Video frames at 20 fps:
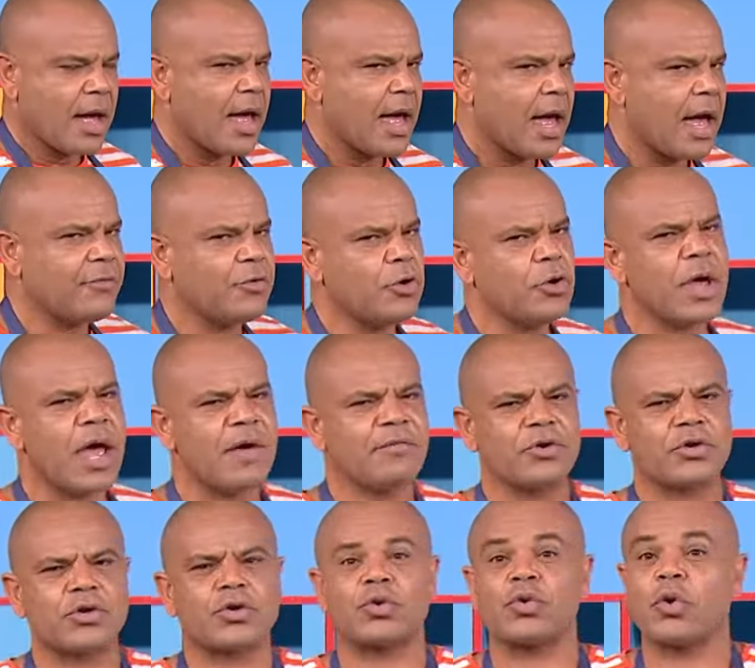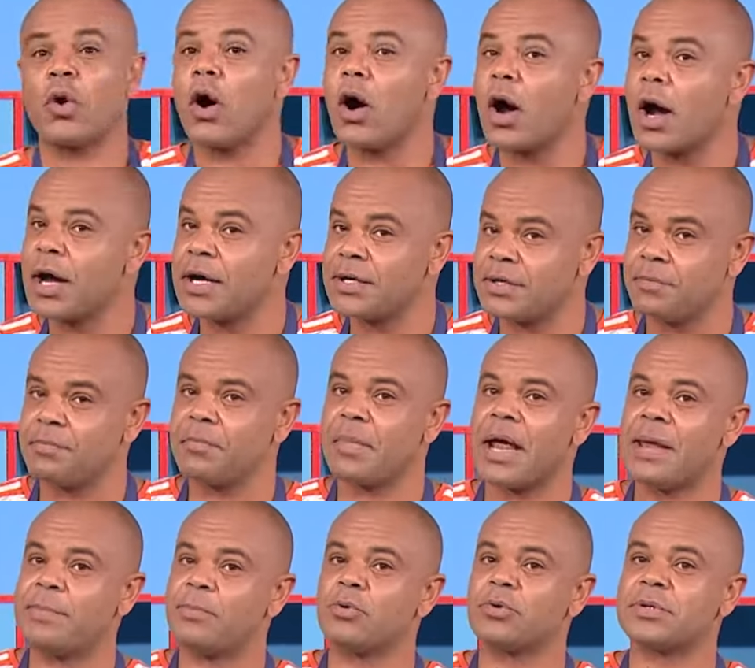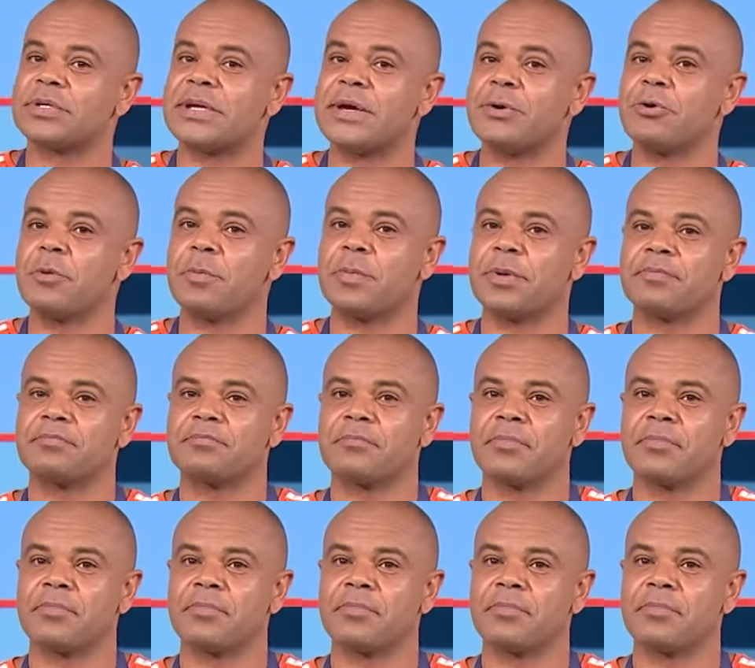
Have you ever tried maple syrup?